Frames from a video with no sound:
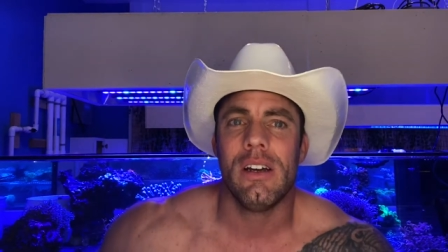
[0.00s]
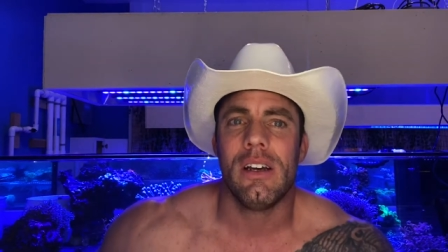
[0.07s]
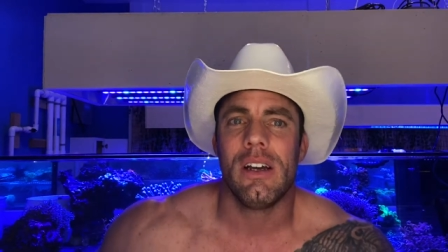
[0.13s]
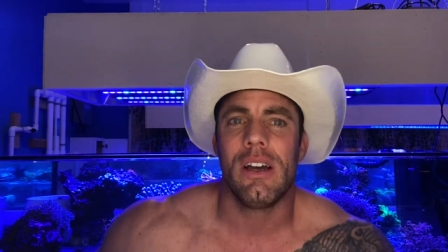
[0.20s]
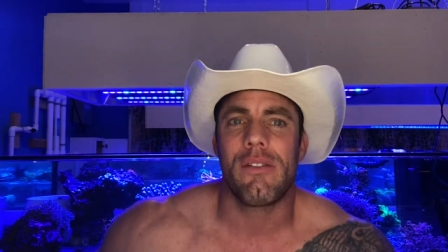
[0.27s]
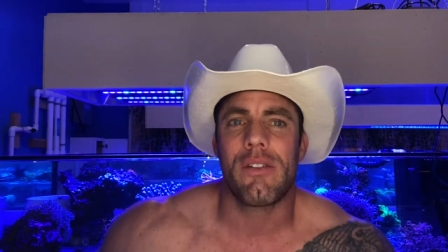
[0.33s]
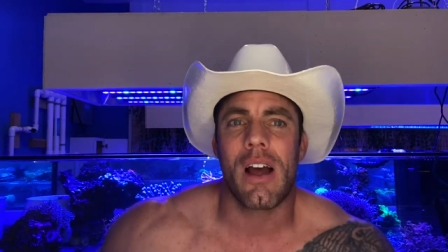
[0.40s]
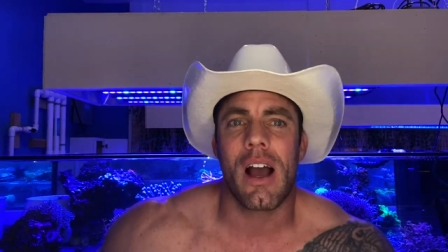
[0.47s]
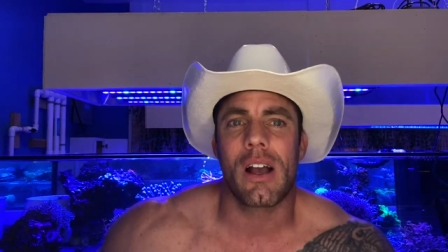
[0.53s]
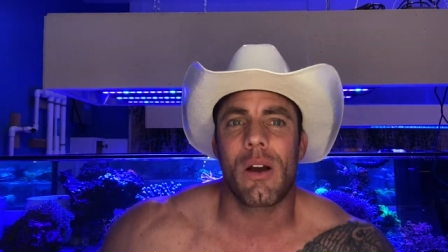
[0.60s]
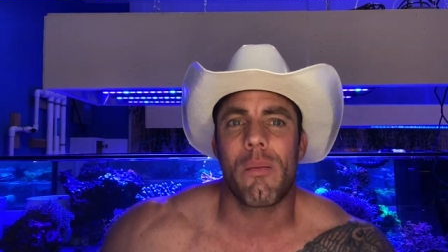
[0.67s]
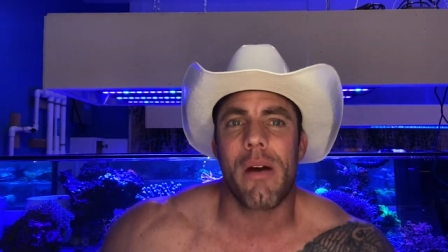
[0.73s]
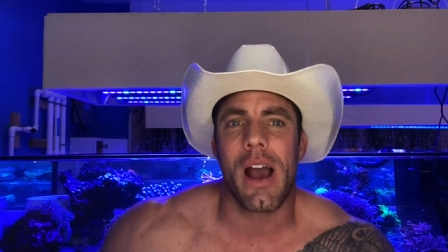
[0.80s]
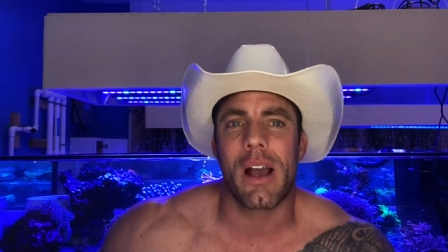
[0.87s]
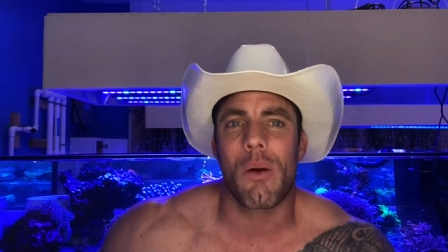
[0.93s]
If not, go
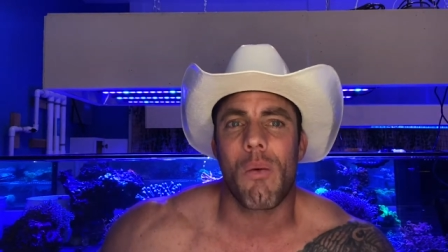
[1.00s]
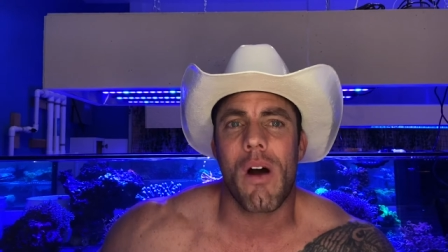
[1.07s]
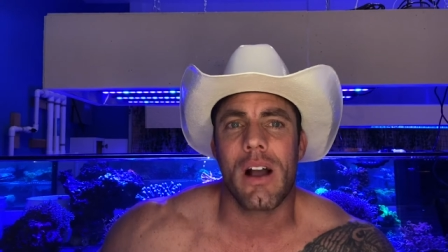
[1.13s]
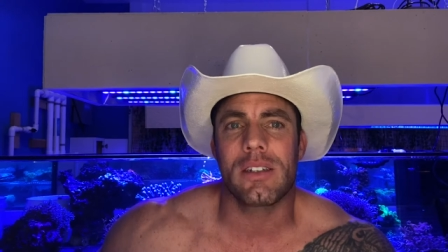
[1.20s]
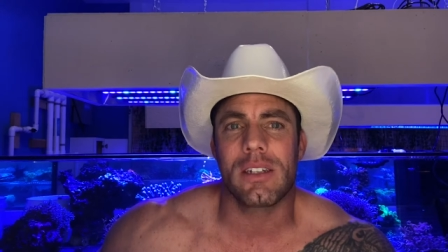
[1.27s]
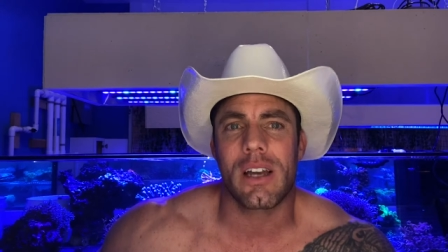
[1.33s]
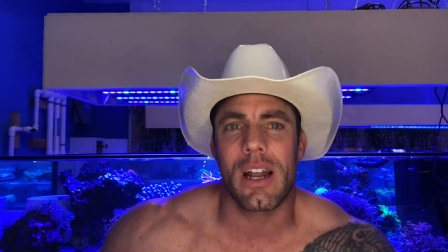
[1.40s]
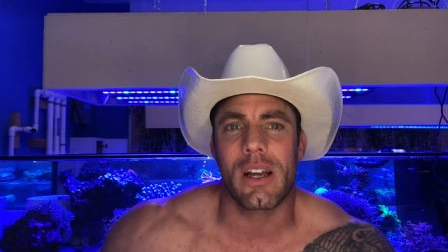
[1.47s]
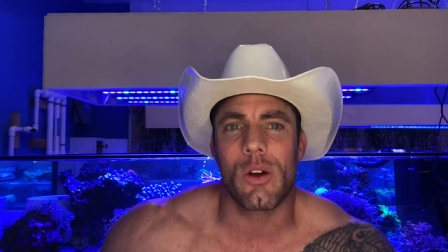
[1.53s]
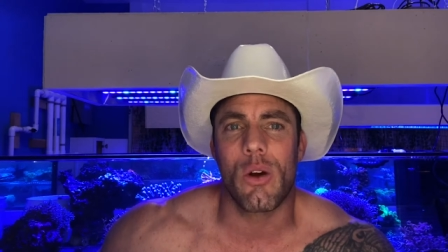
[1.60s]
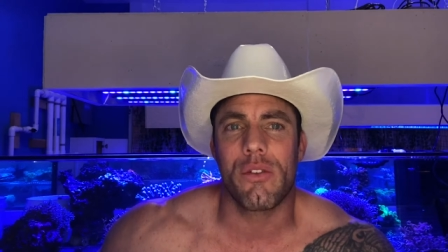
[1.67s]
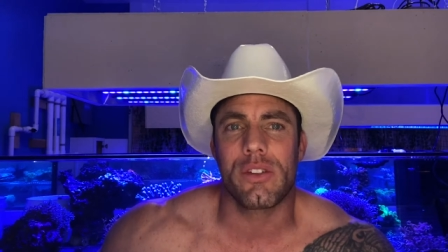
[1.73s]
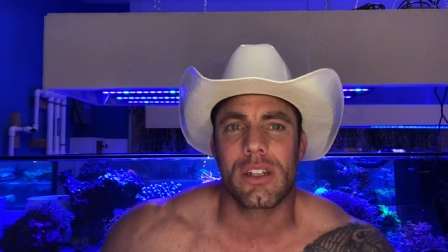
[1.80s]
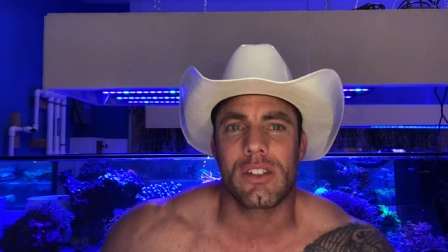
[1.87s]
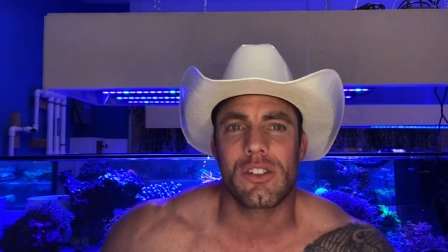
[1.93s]
back and watch it, kind of go
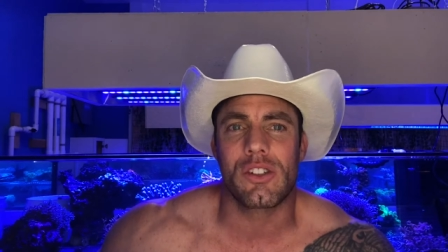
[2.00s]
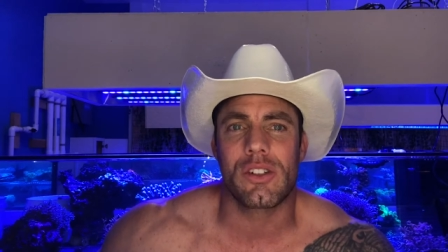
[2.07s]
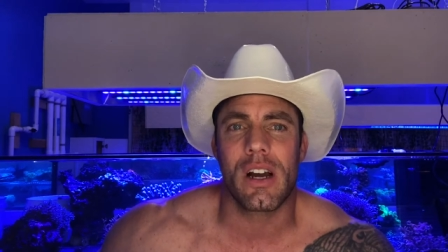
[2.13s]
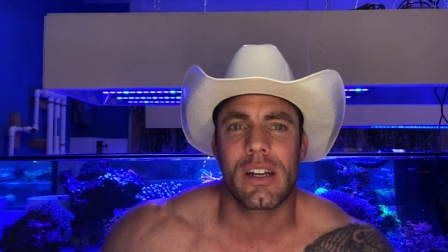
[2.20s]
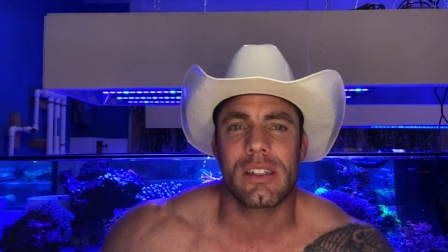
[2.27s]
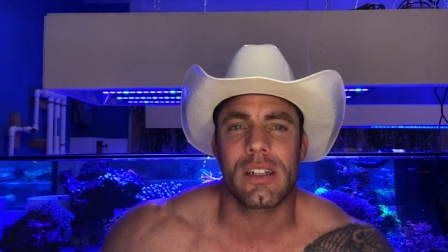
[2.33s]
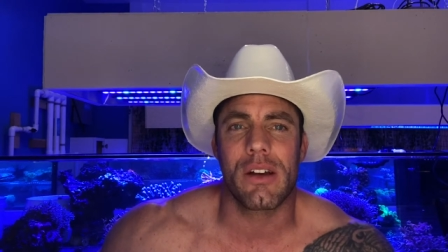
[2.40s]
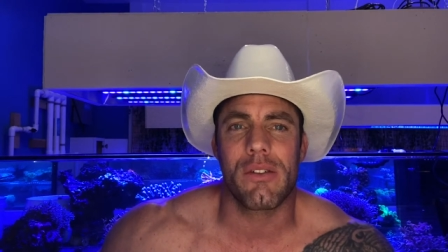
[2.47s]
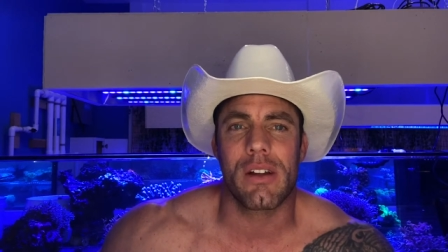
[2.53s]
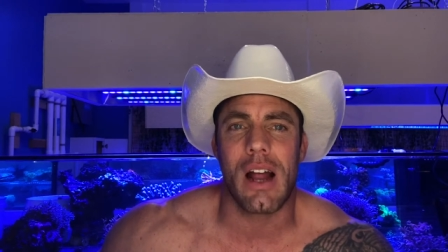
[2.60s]
over the construction of it.